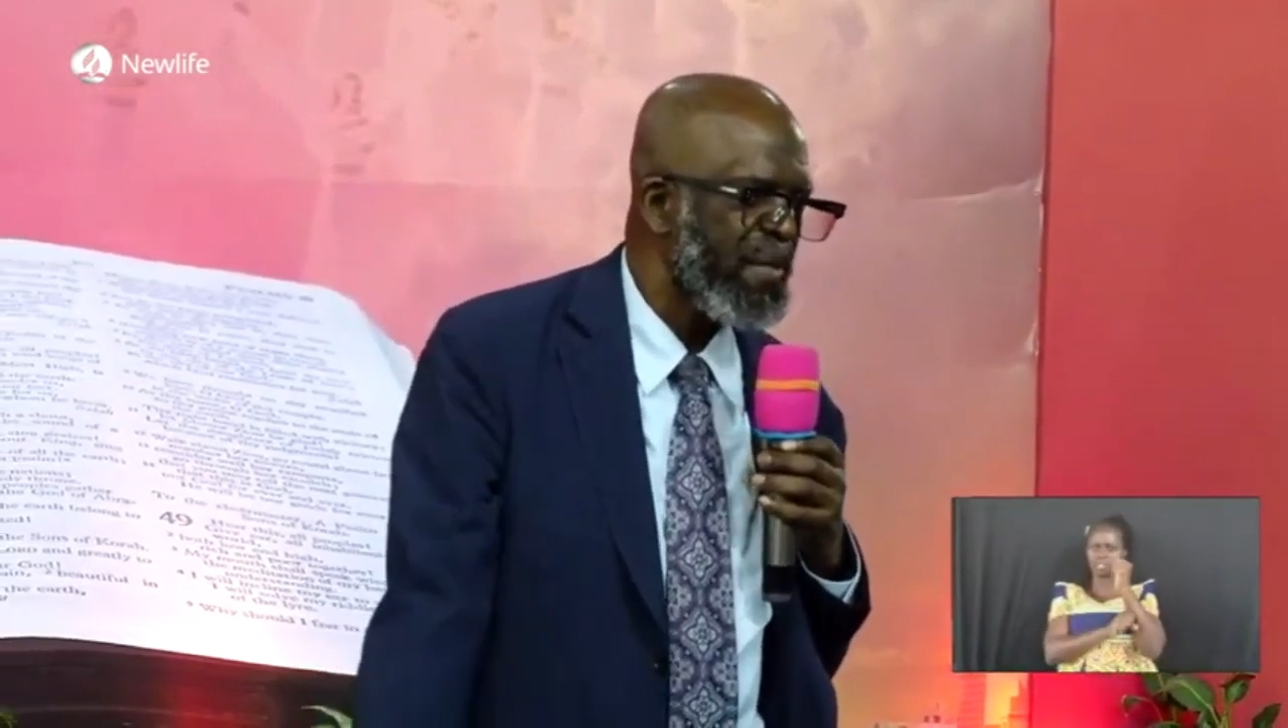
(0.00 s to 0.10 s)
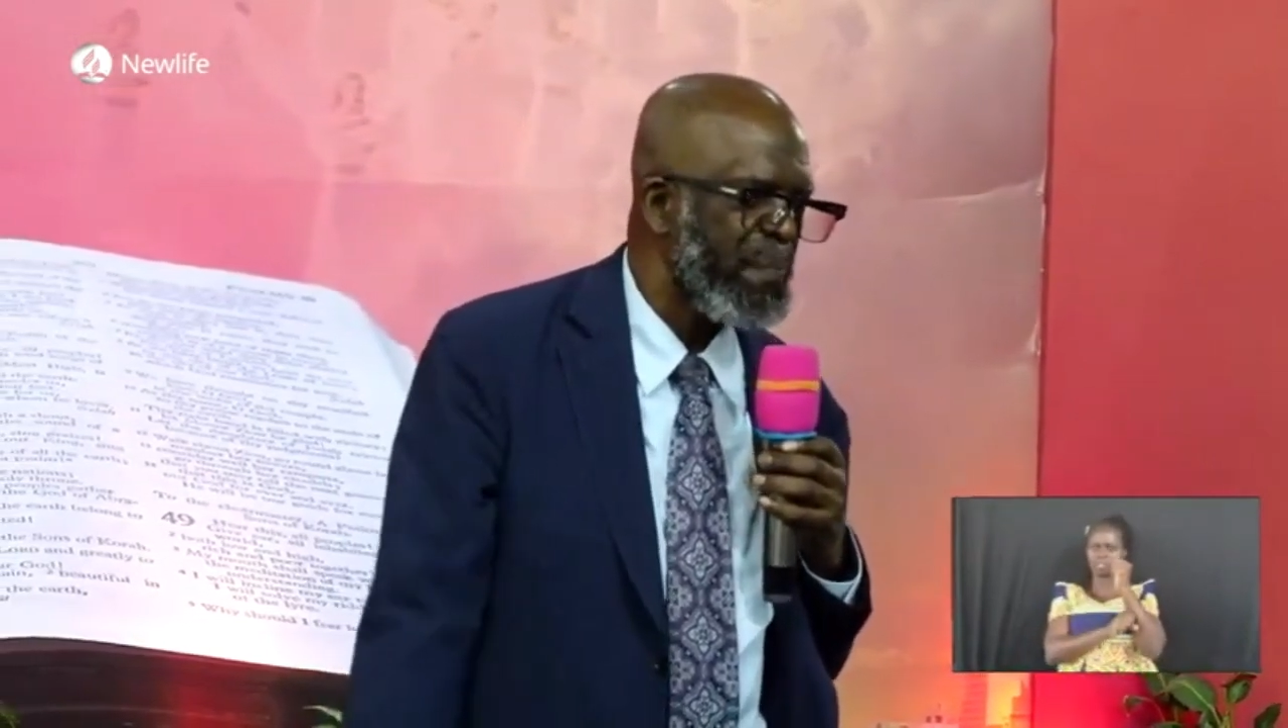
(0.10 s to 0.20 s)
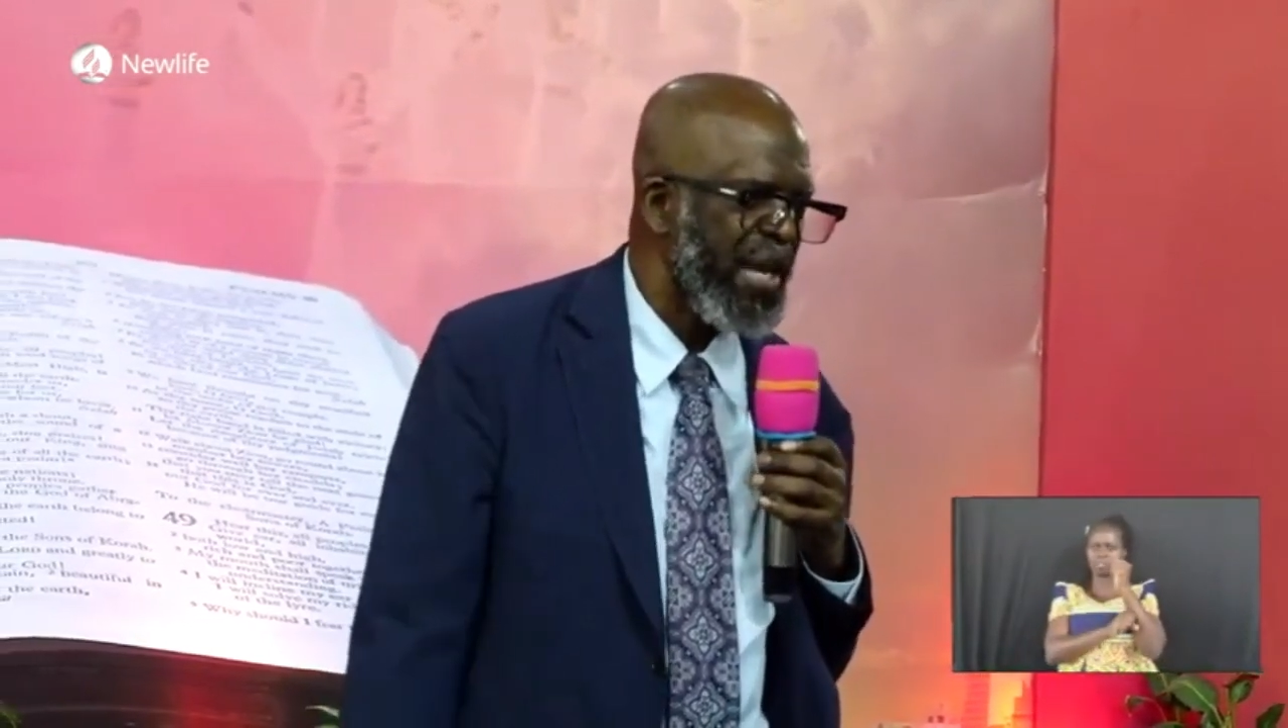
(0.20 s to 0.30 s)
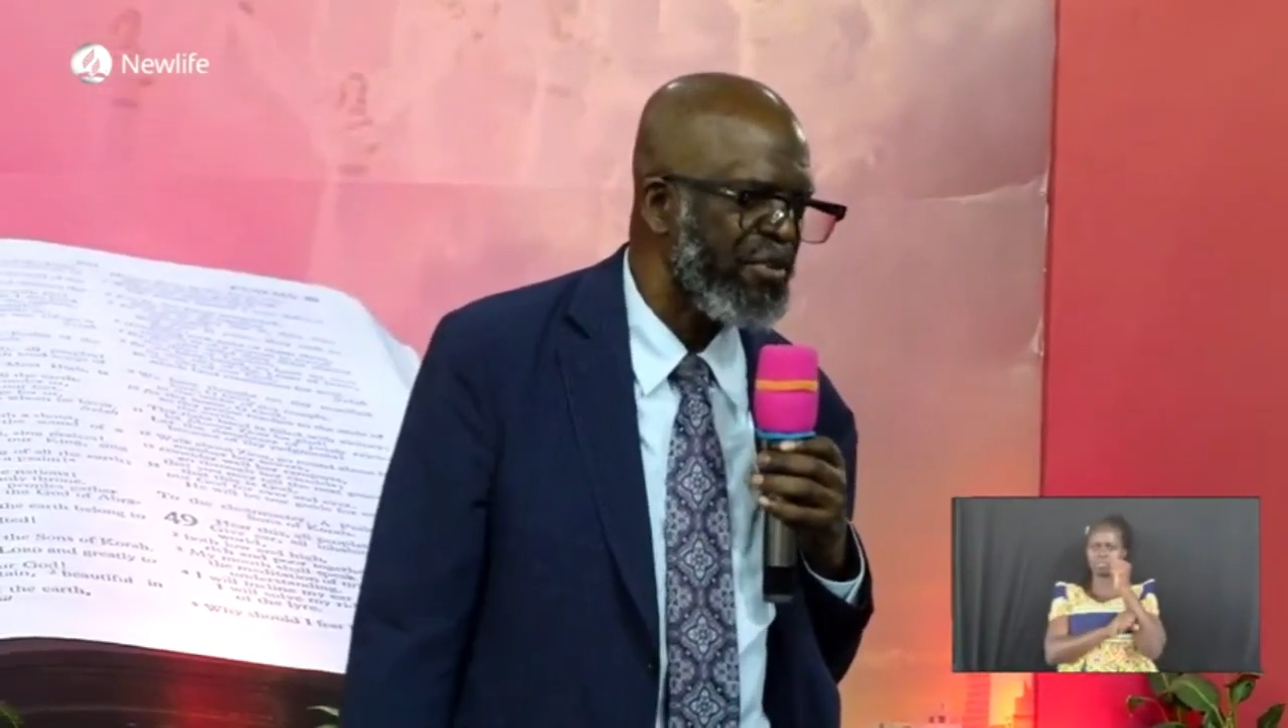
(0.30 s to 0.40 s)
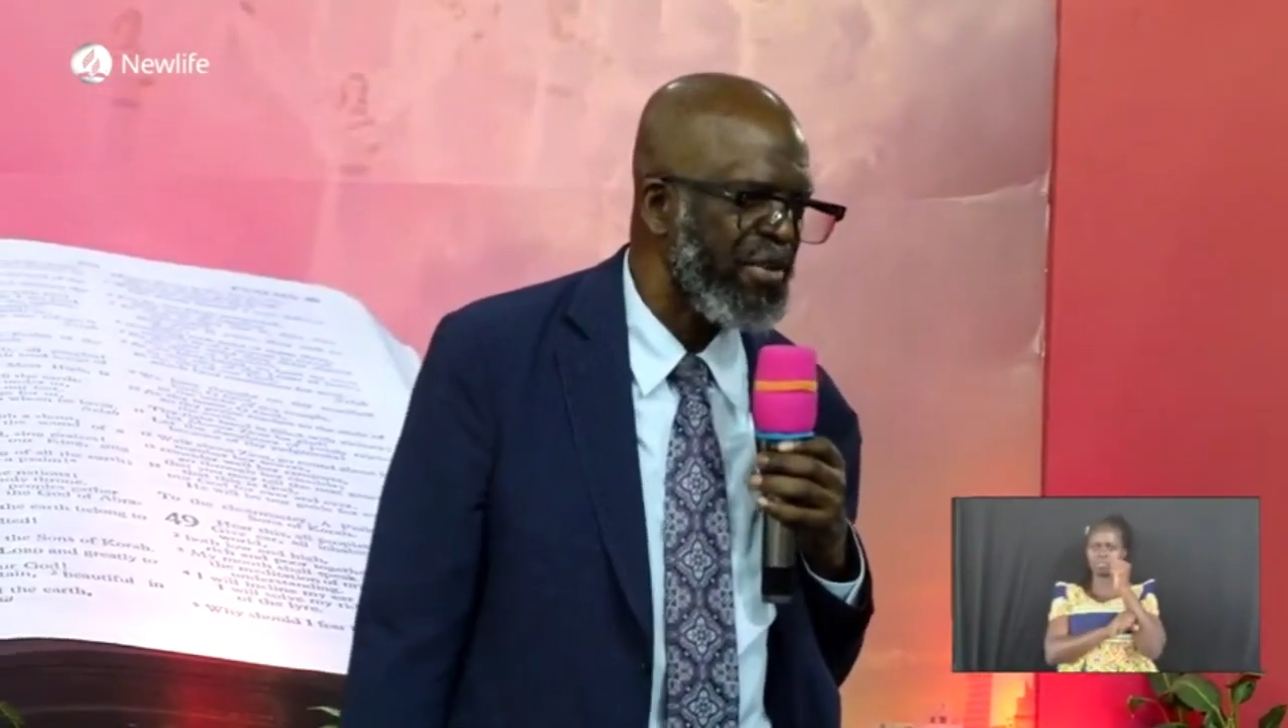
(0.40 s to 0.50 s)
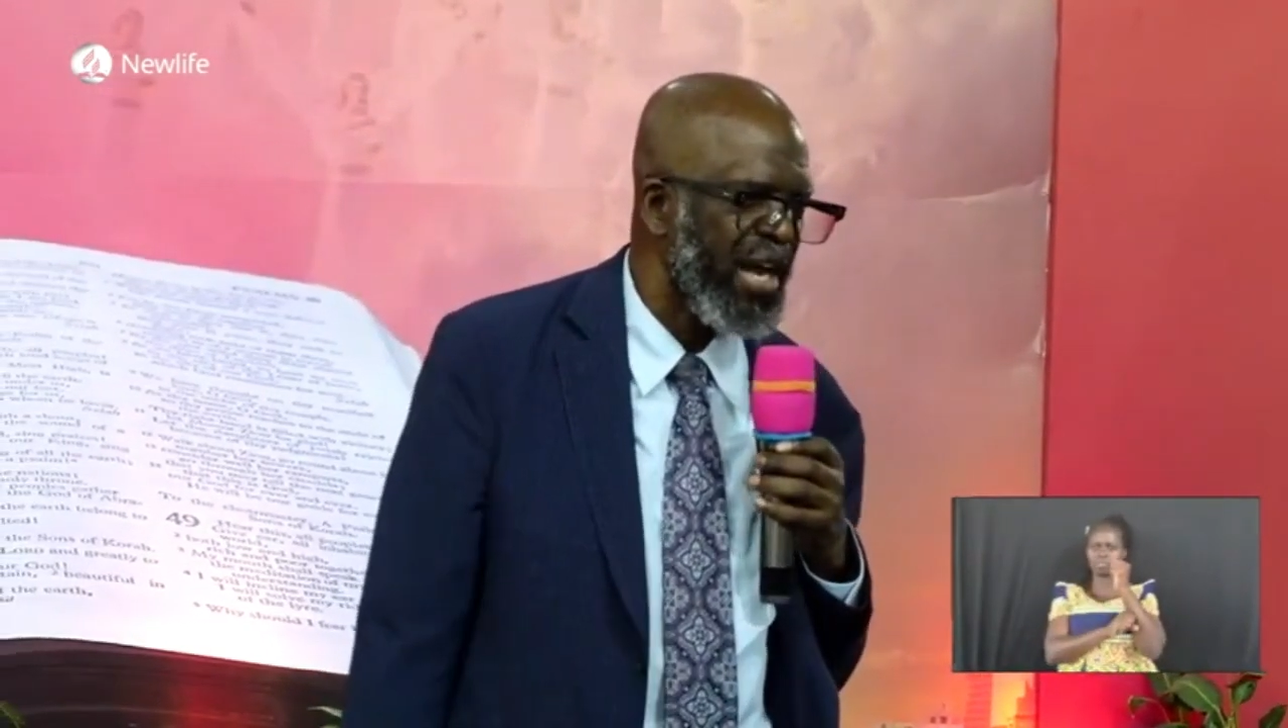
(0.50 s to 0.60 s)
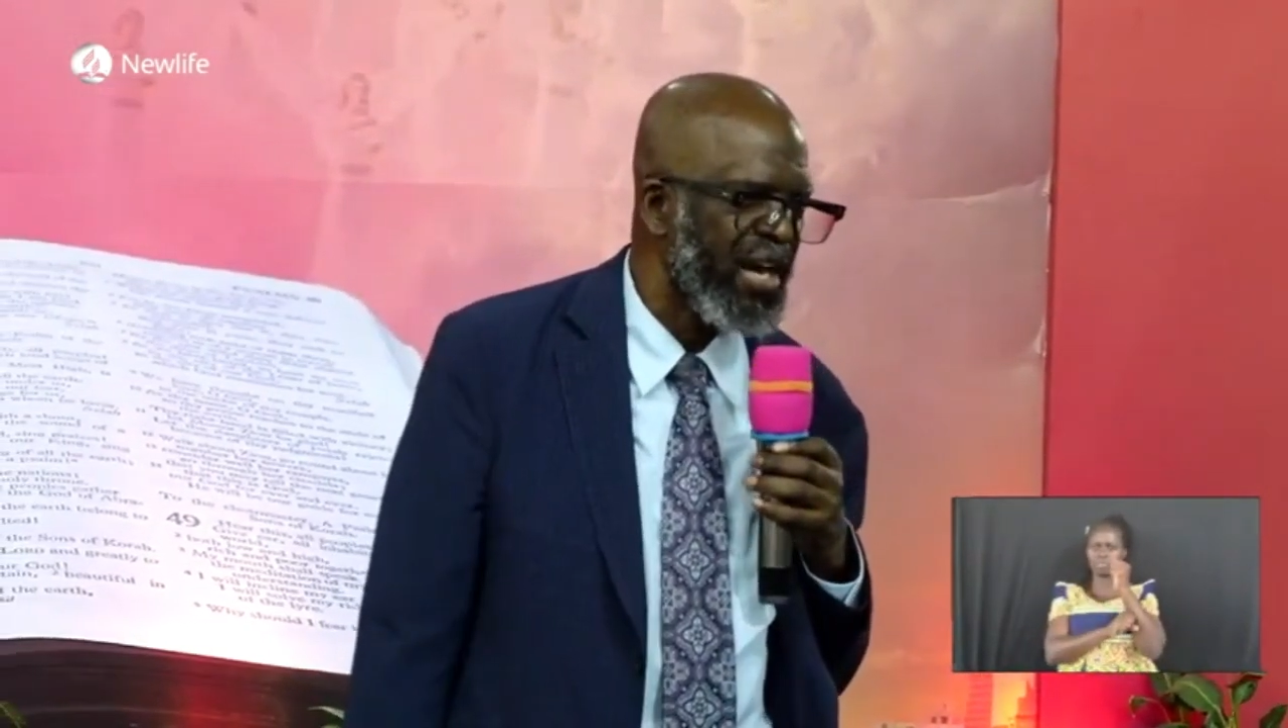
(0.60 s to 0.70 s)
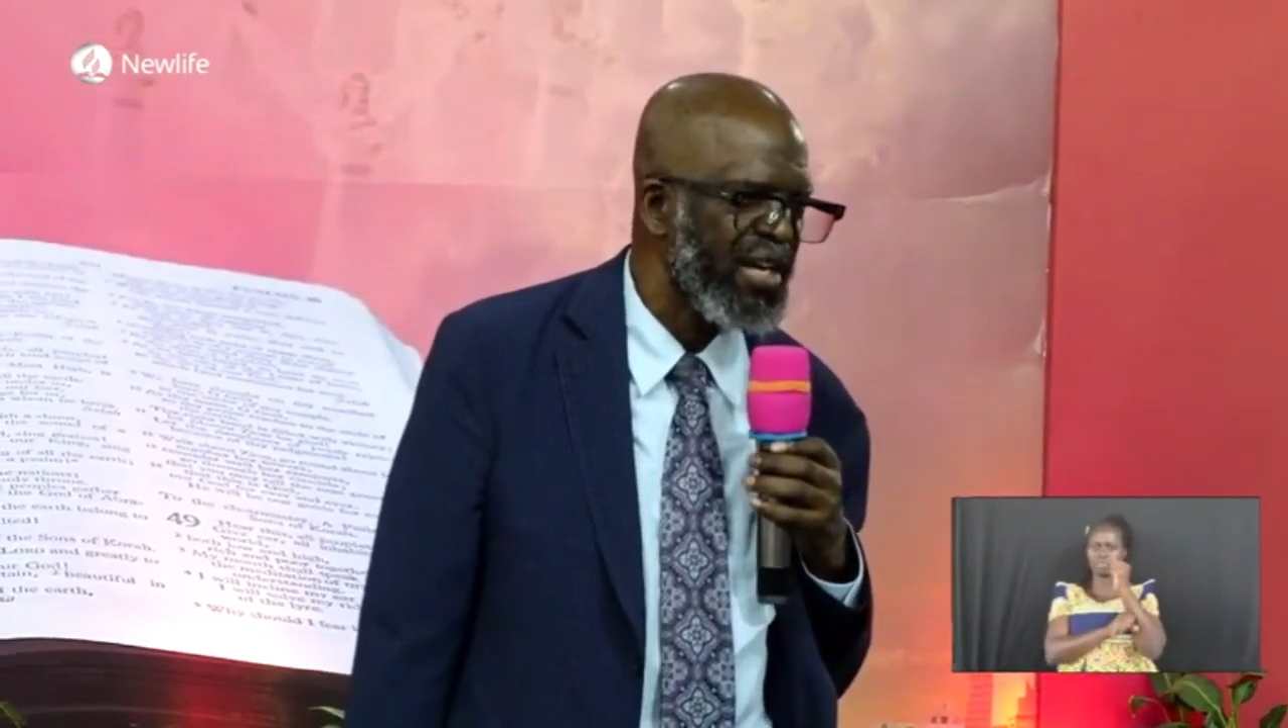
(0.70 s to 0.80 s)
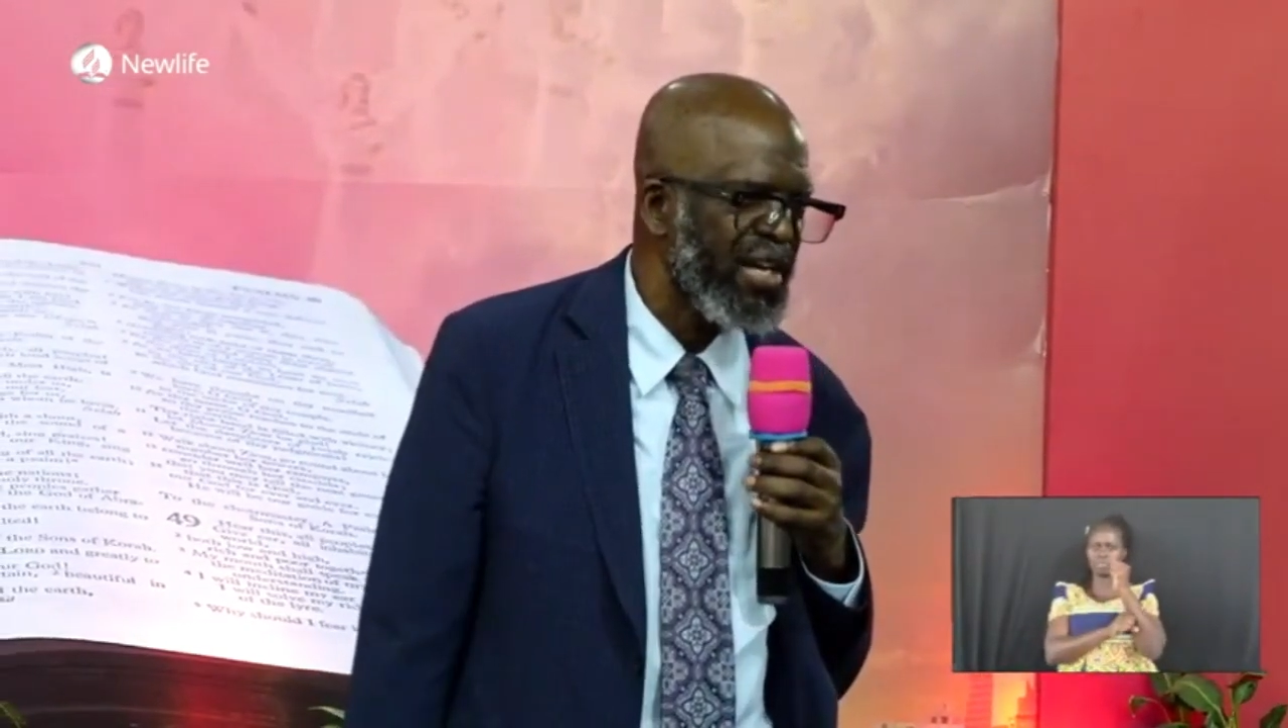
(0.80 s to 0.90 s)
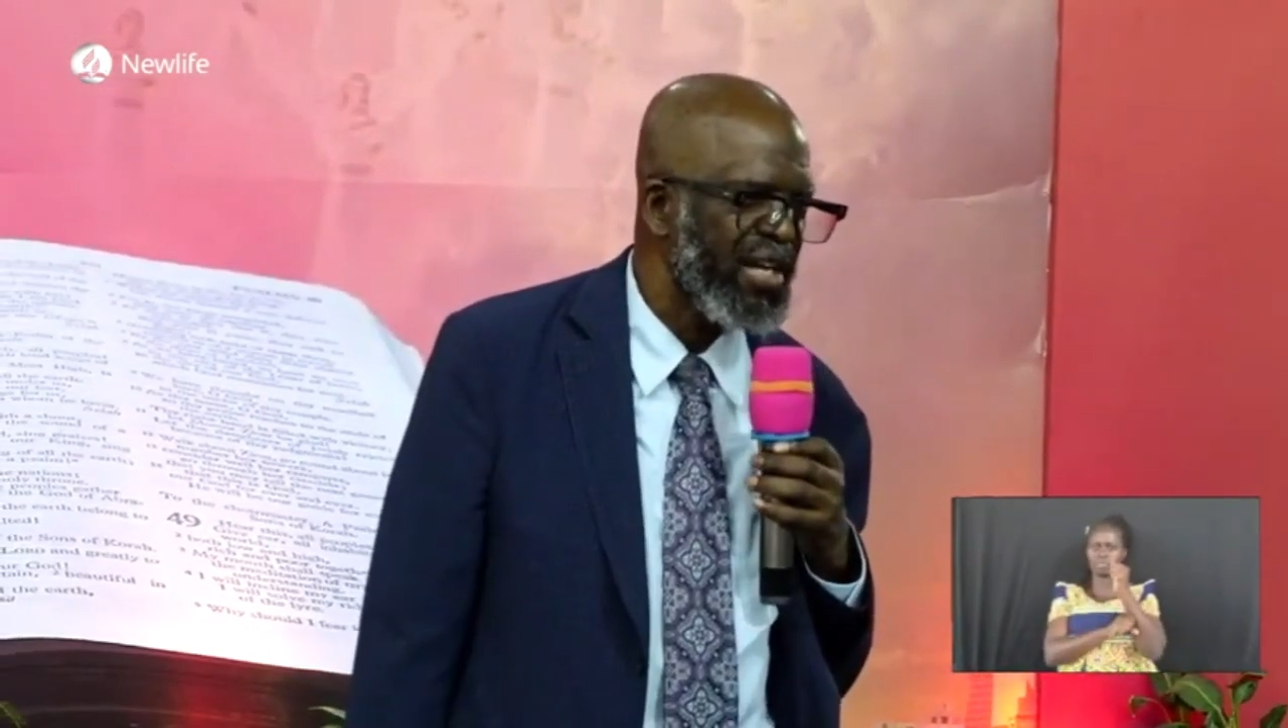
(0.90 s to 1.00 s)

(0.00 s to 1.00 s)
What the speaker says: Patriarch?